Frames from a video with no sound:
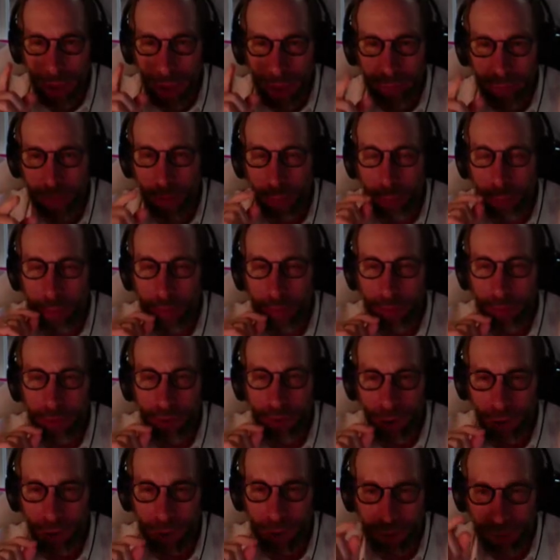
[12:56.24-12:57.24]
and there appeared an
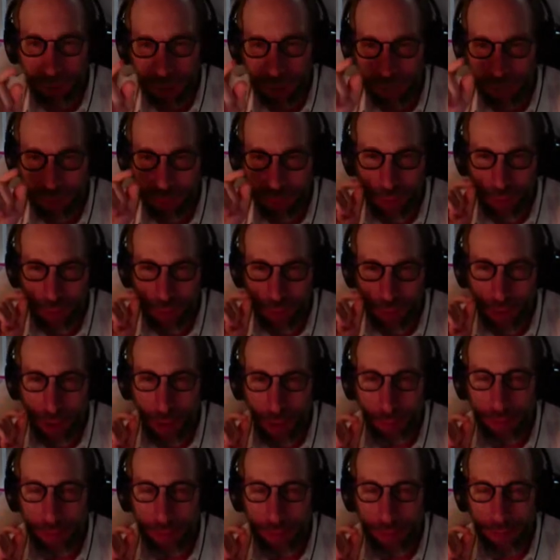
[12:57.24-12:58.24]
article. If you now
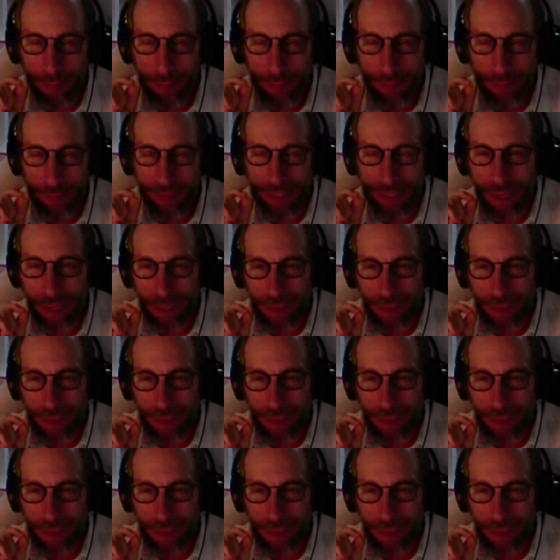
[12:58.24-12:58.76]
make a click,